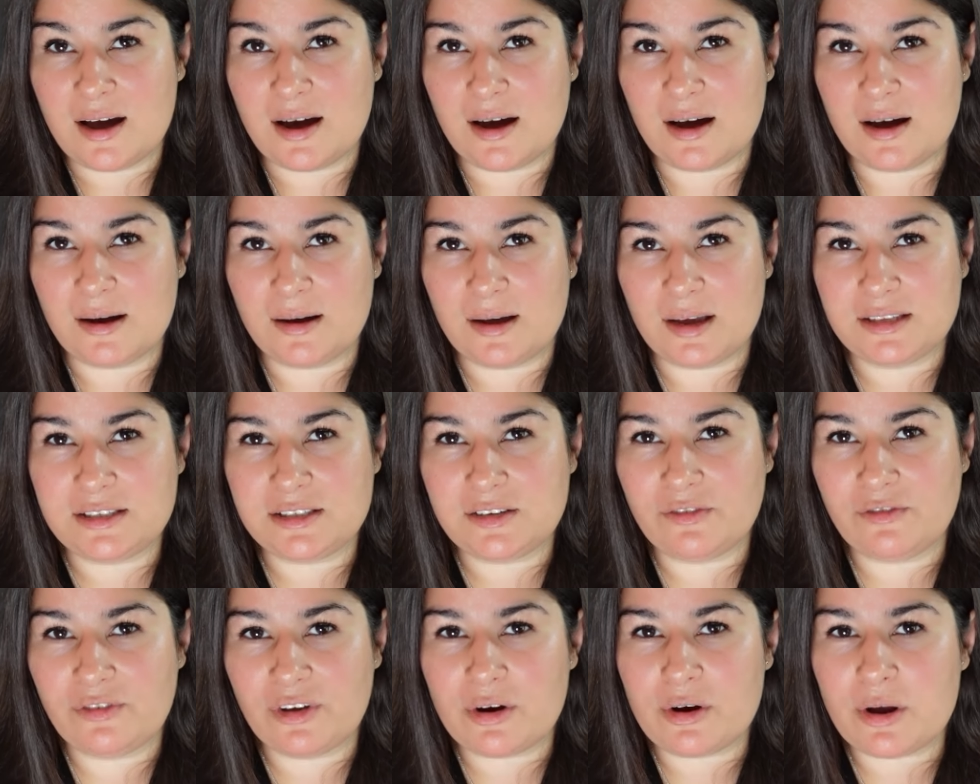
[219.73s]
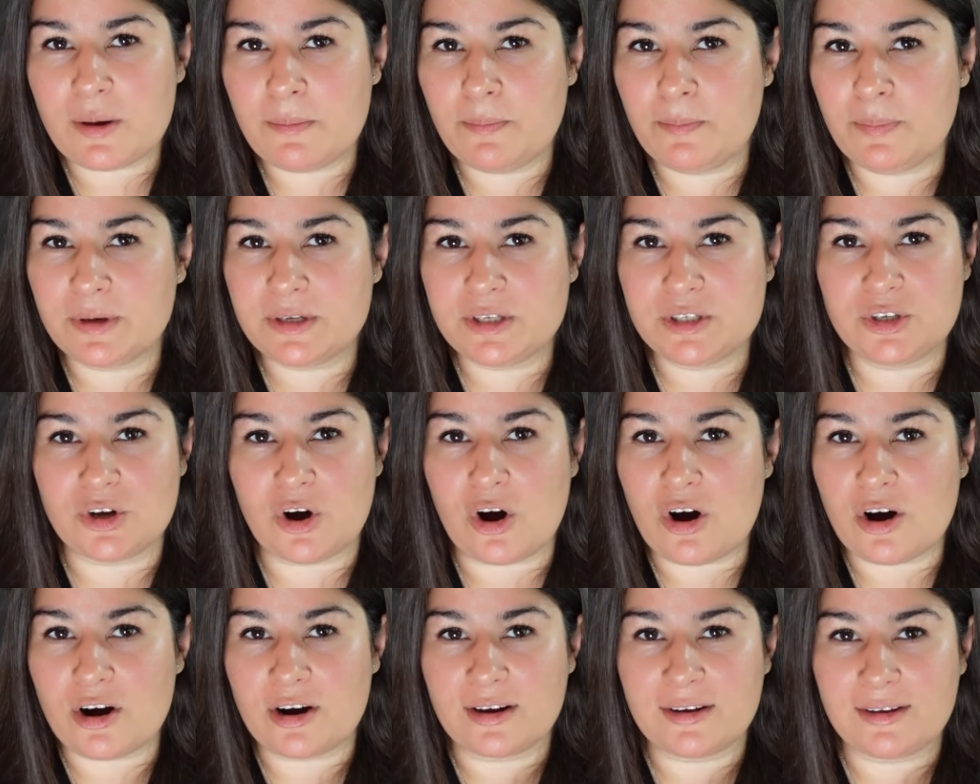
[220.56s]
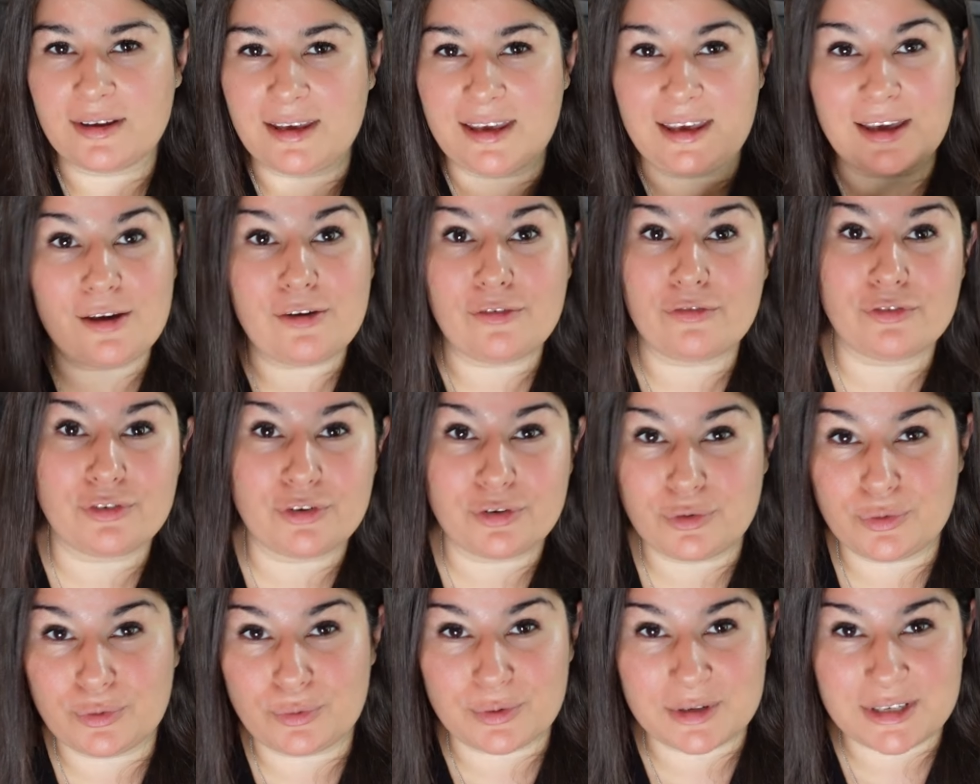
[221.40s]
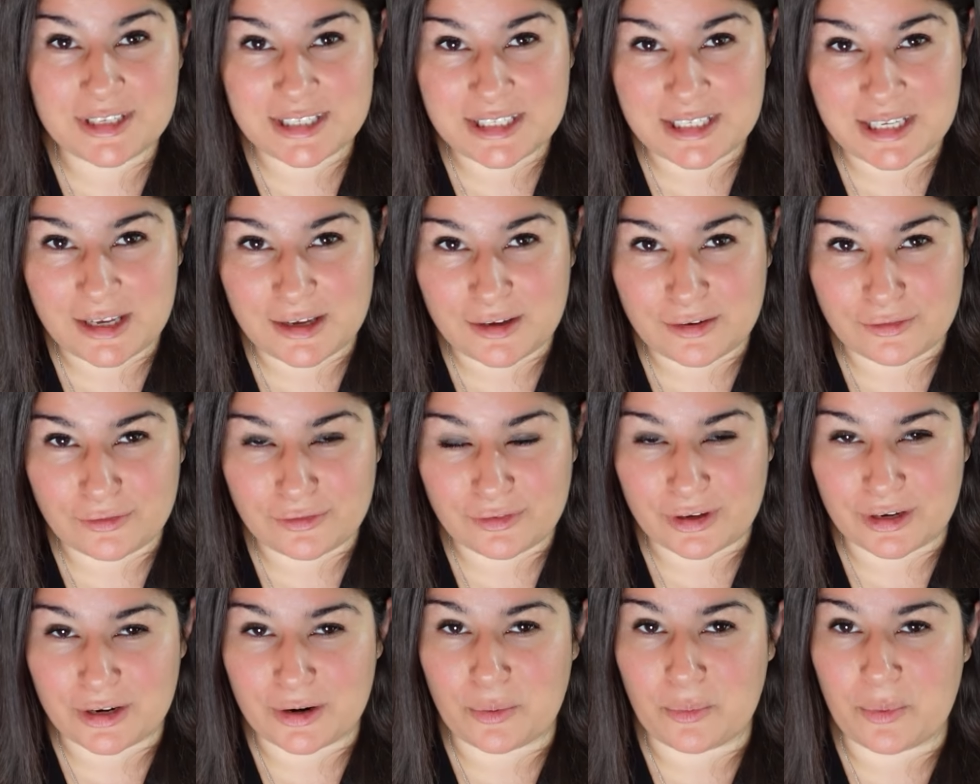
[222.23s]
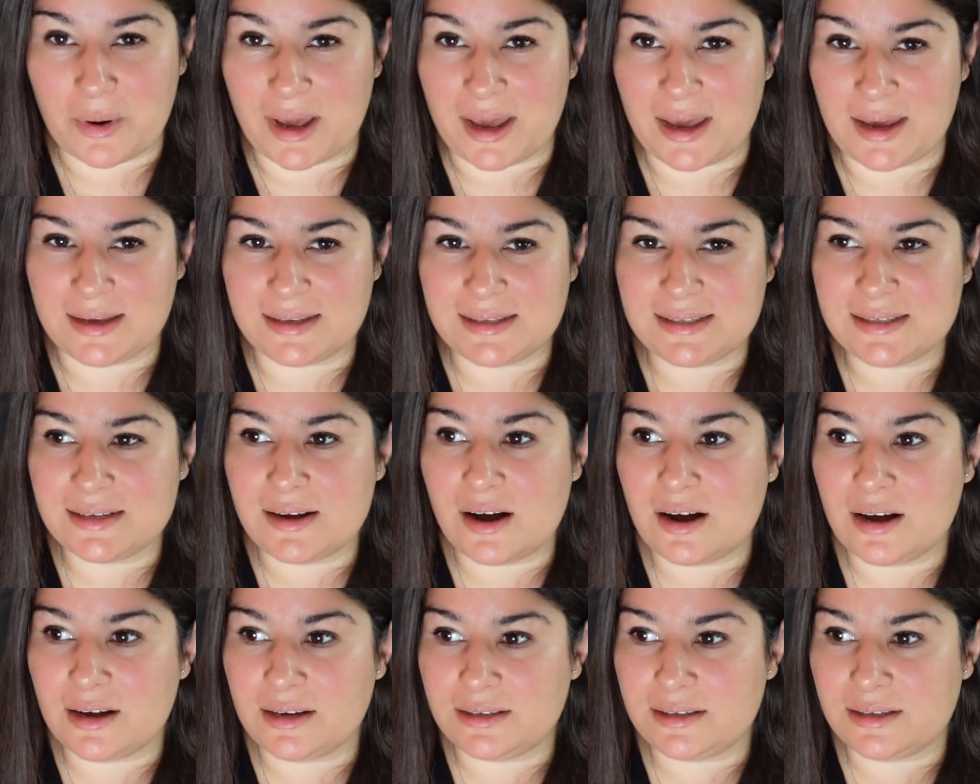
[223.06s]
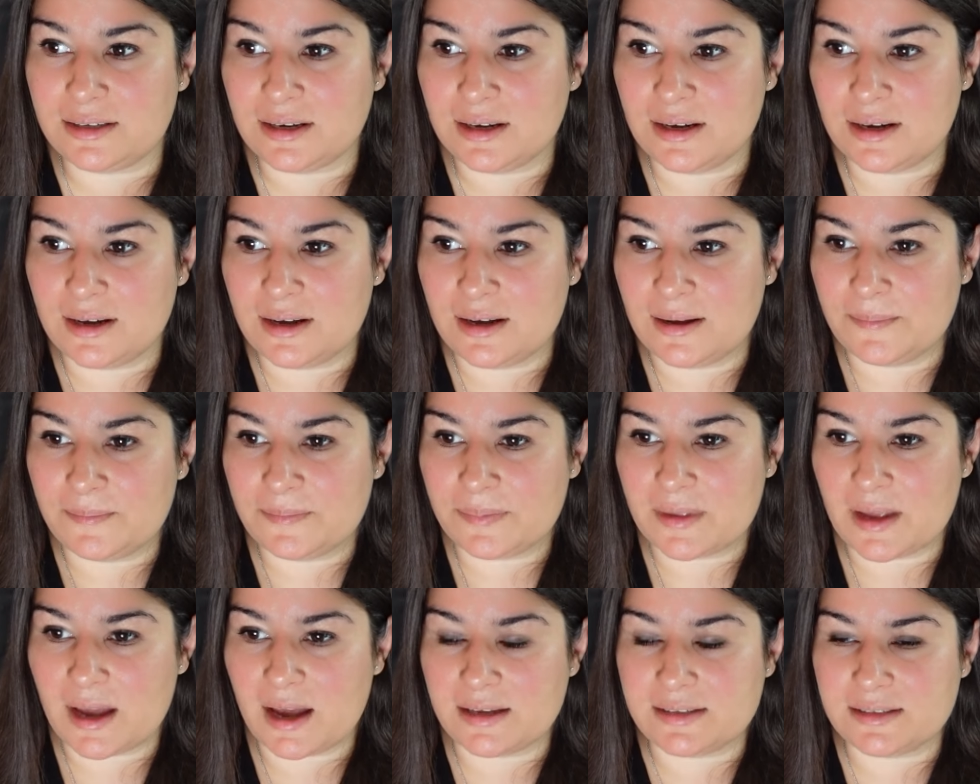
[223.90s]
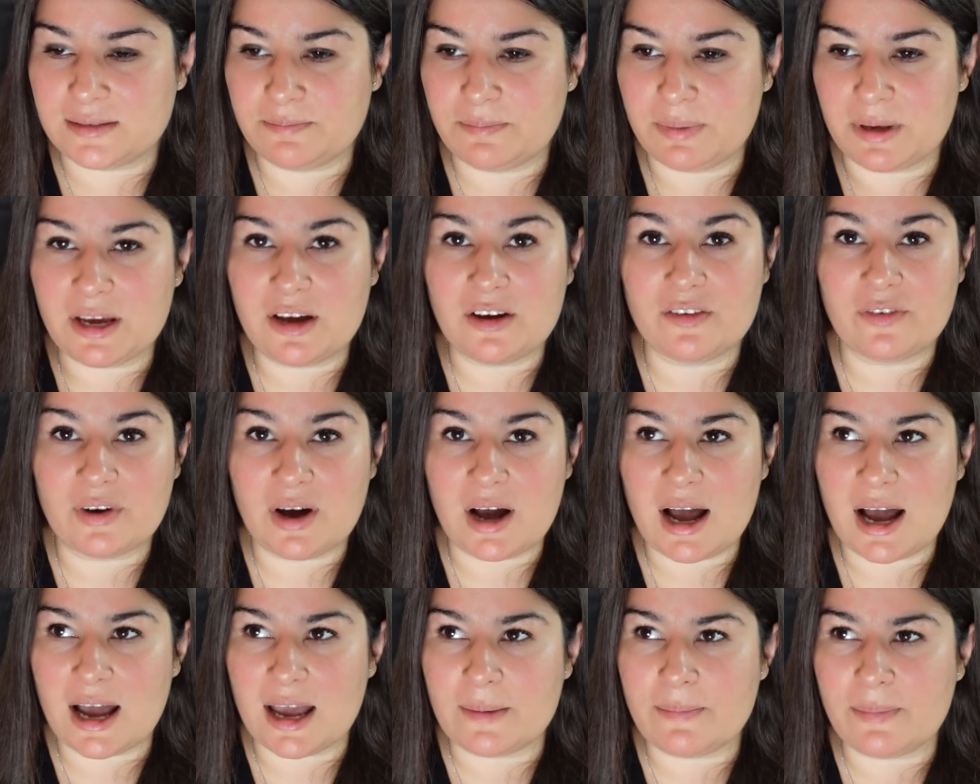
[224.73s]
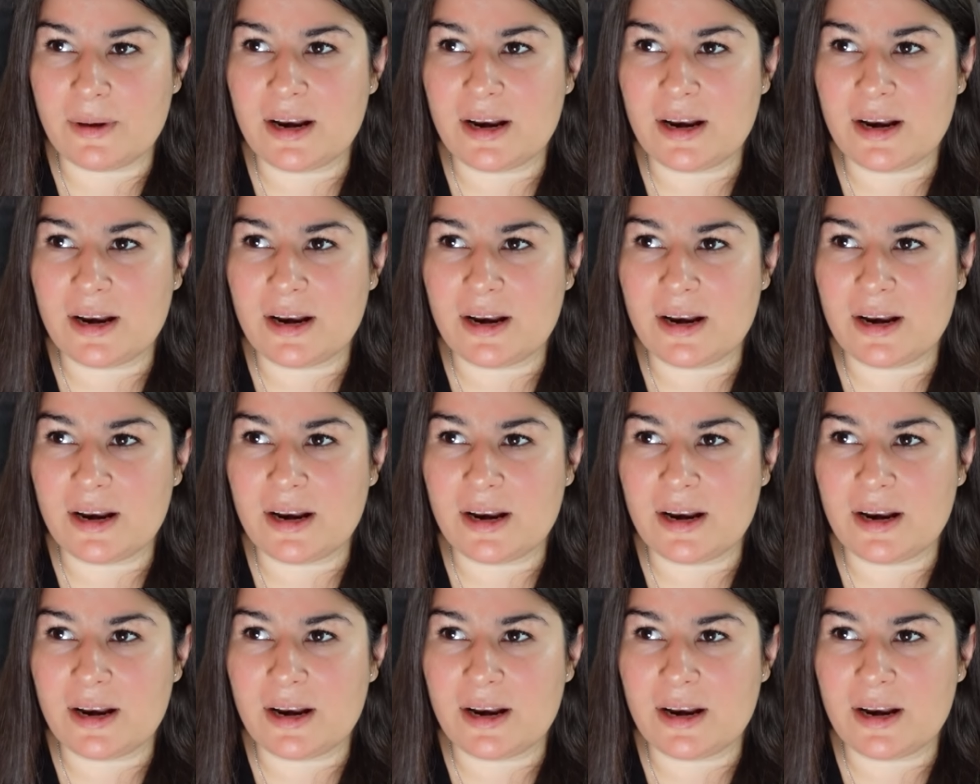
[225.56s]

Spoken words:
It's a very bizarre gift to receive in a way. It's not as big of a hype.